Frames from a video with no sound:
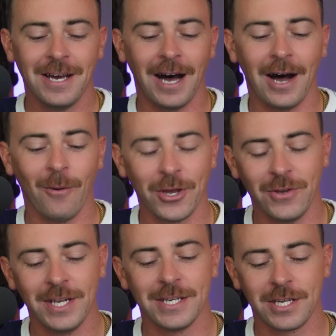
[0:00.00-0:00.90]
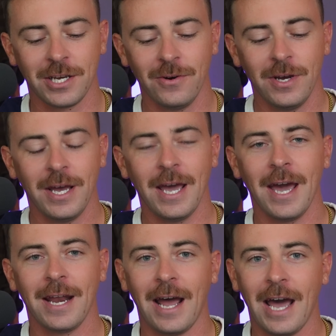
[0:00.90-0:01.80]
What you need to do,
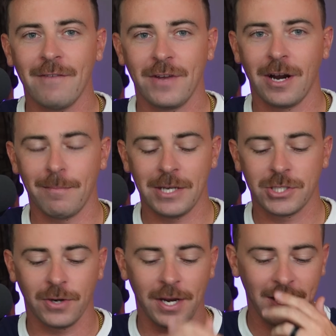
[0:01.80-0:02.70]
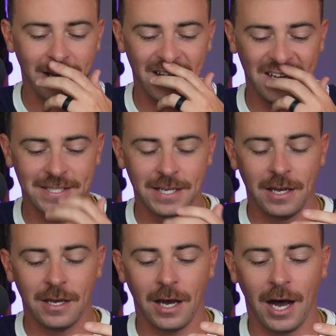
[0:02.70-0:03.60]
and I have here on my screen, is
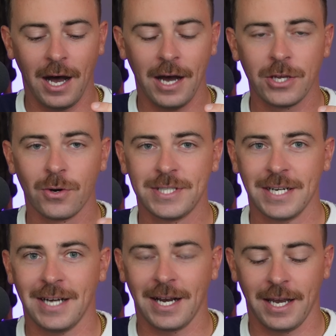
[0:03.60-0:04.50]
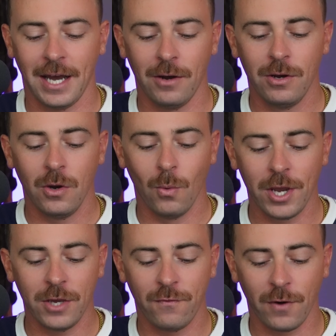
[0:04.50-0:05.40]
your TikTok account.
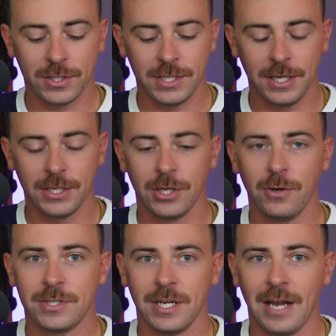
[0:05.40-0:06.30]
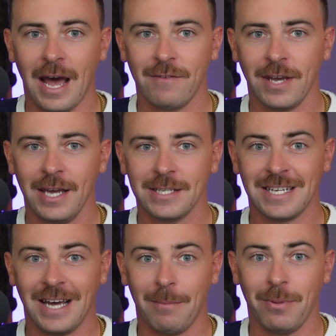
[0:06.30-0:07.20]
What you first need to do to navigate
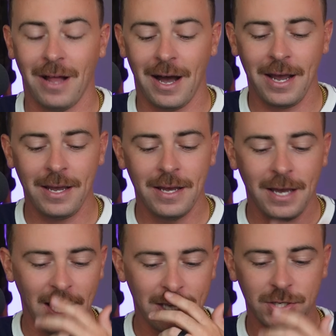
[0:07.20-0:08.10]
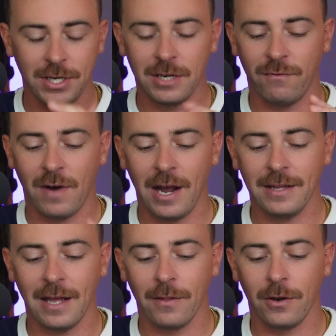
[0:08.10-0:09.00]
to apply is you need to
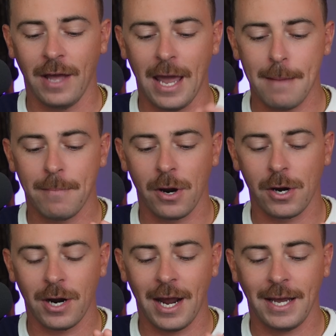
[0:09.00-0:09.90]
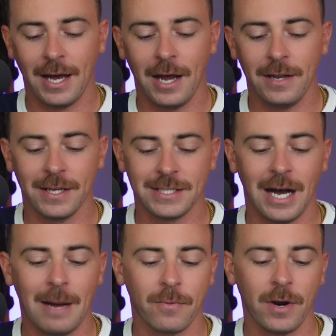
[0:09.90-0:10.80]
find that little hamburger icon in the
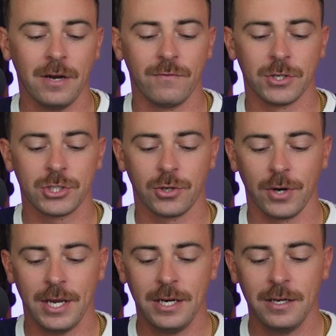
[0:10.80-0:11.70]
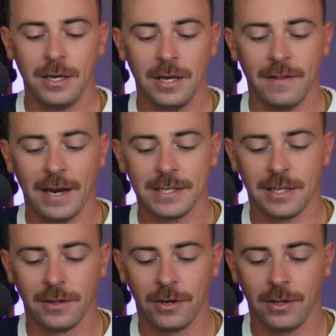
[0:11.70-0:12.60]
top right of your screen. That is
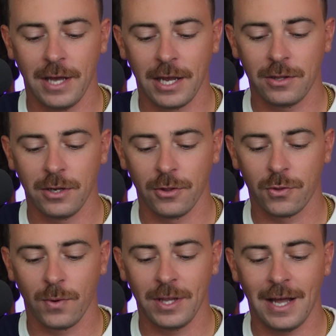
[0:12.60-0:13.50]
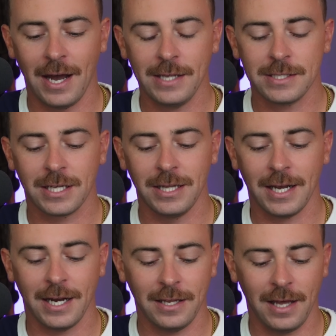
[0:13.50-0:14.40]
the little 3 lines.
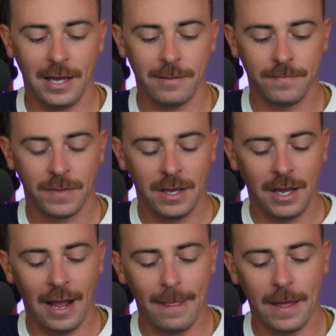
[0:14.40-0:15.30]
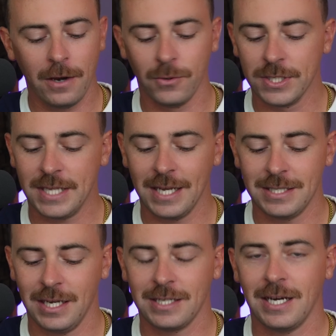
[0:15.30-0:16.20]
Click on that, and then it will say
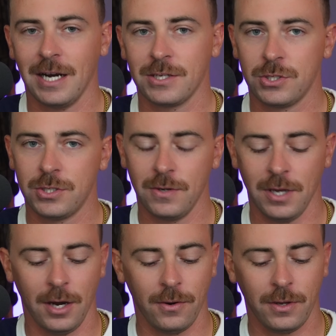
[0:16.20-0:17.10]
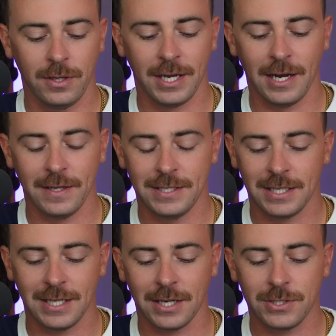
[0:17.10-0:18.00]
TikTok Studio. Click on the
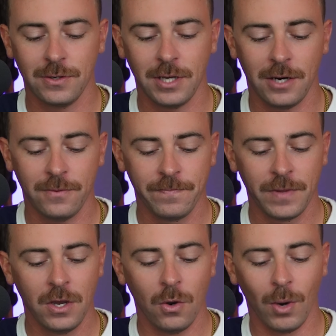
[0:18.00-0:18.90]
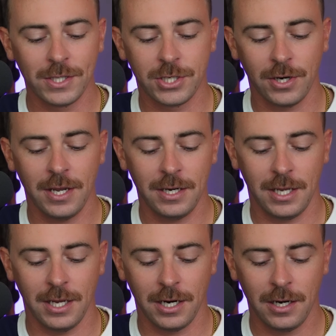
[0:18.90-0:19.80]
TikTok Studio. Once you're in
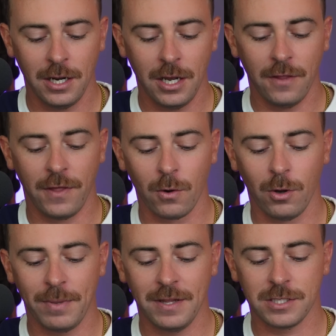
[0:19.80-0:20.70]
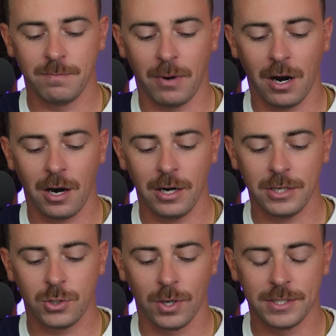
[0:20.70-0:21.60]
here, there will be this bar
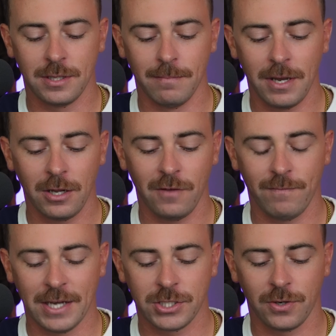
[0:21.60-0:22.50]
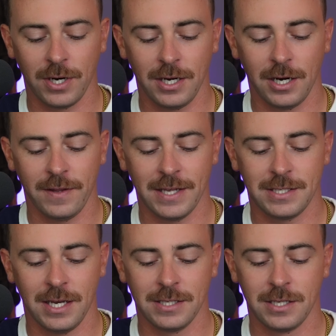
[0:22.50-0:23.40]
towards the middle of my screen here that
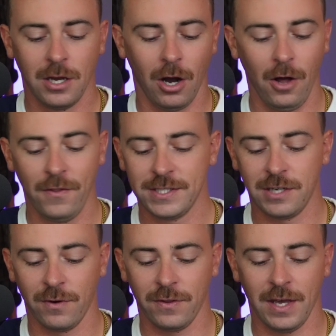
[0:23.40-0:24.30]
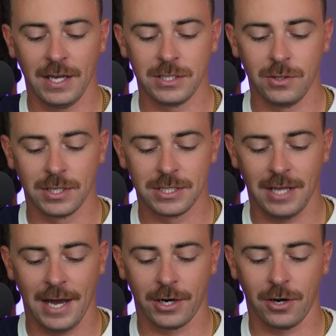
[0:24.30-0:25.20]
says all these different things, and you can
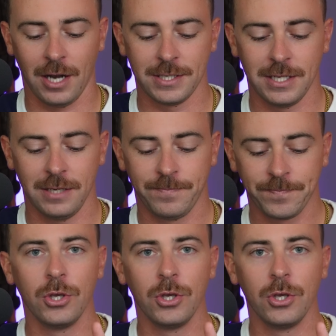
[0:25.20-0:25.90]
slide across it.